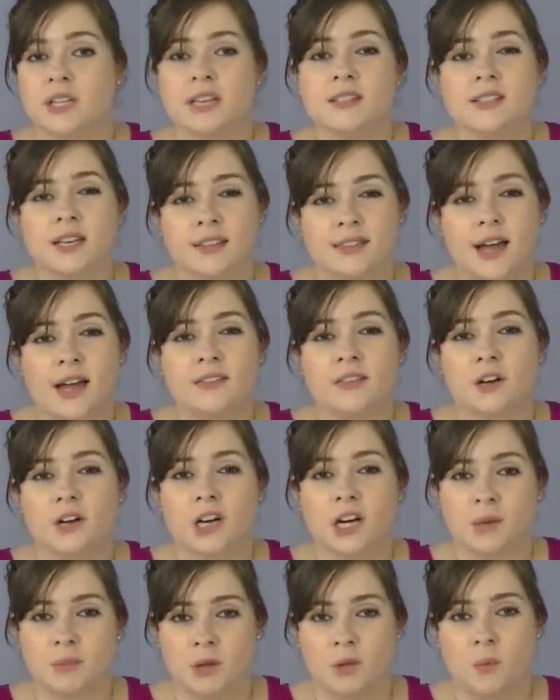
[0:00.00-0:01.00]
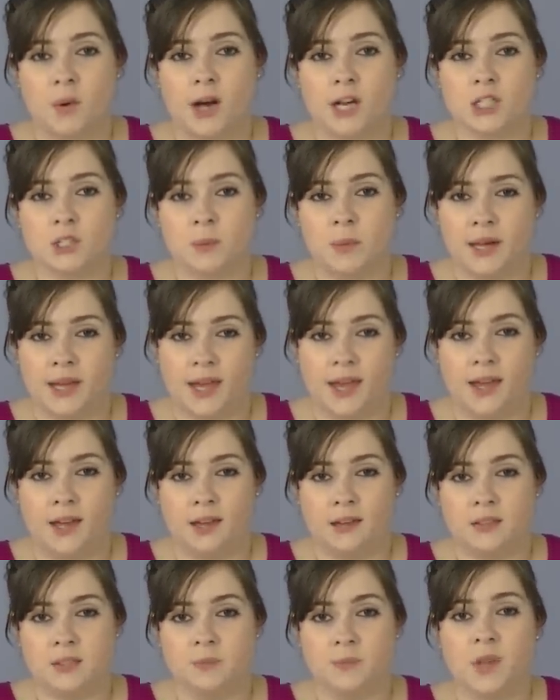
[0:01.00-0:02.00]
things like that that are going to be washed by
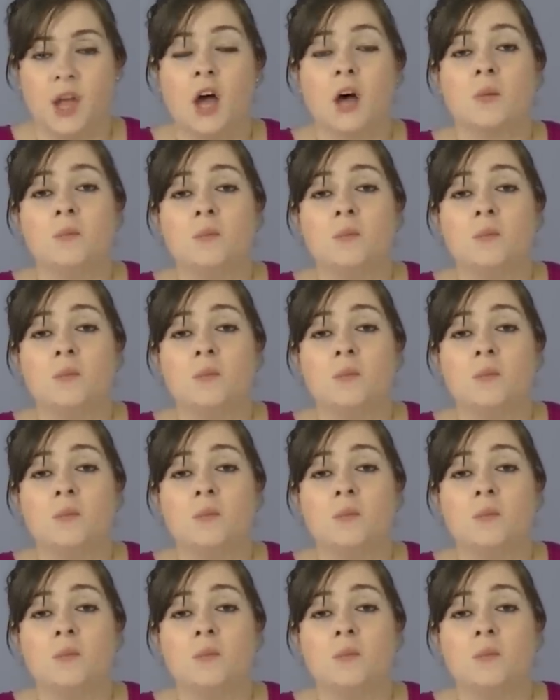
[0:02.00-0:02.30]
hand.